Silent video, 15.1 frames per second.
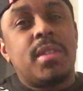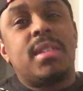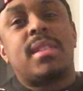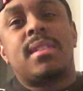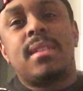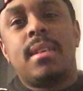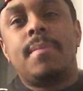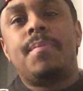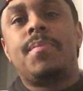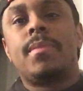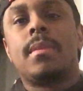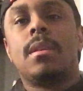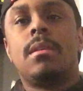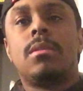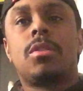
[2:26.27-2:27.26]
slim.
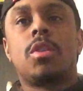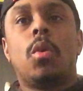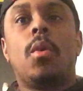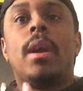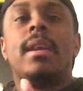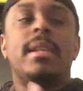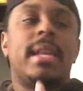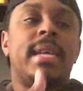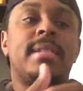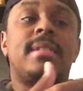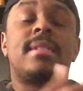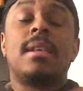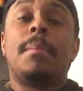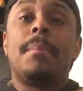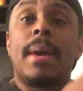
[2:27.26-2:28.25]
So unless
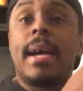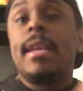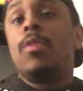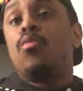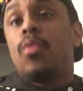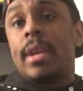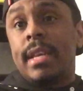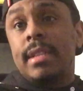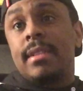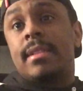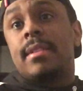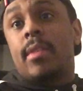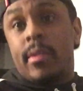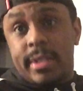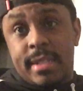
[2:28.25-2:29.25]
somebody
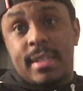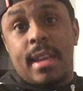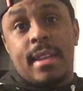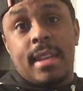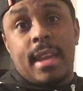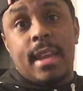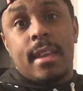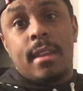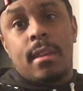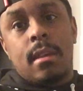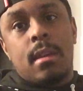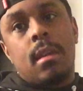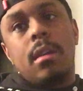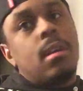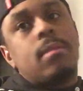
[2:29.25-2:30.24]
wins on Sunday,
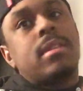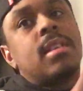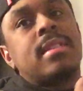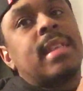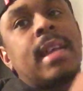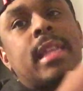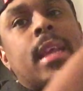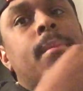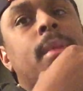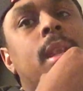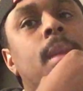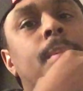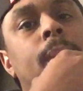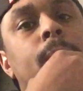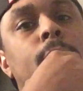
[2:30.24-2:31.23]
there's not that
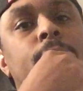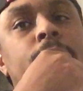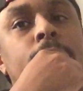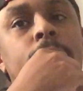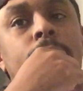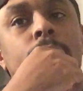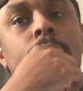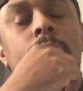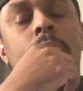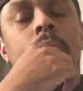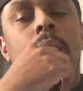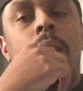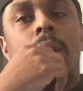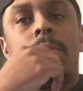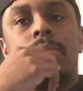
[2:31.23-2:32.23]
many people for
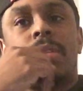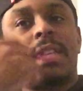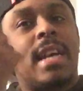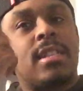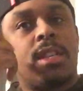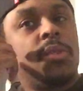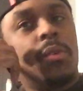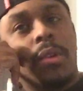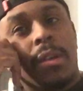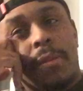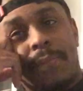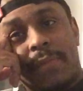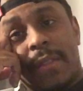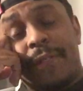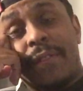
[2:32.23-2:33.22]
Sasha to really
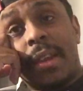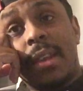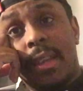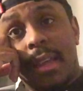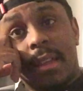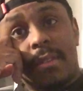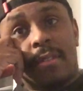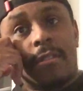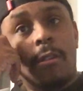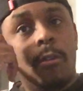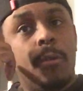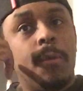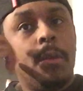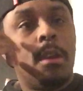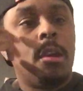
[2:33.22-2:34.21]
defend against.
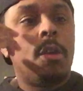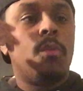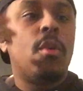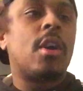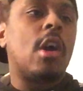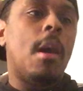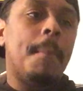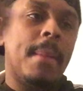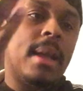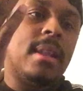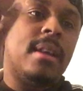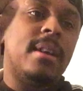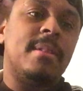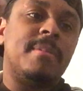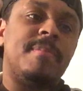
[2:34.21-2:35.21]
So with
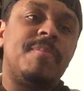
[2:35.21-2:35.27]
Carmella,